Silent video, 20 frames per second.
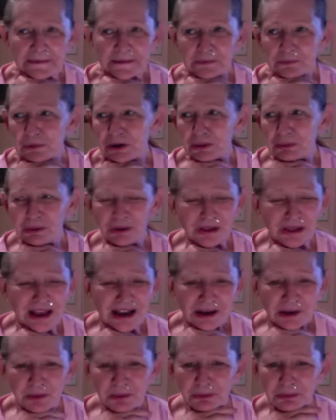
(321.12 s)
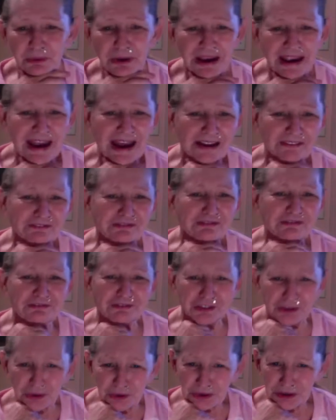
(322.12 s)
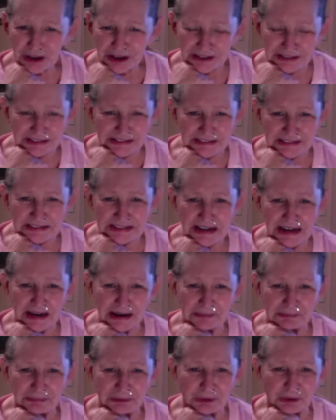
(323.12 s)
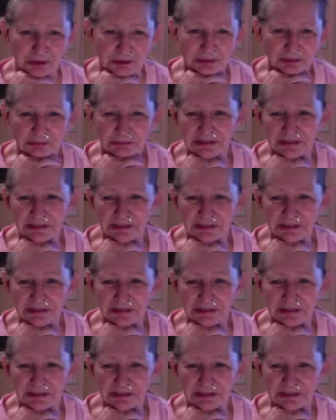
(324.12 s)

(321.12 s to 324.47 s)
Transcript: We were lucky we had food on the table.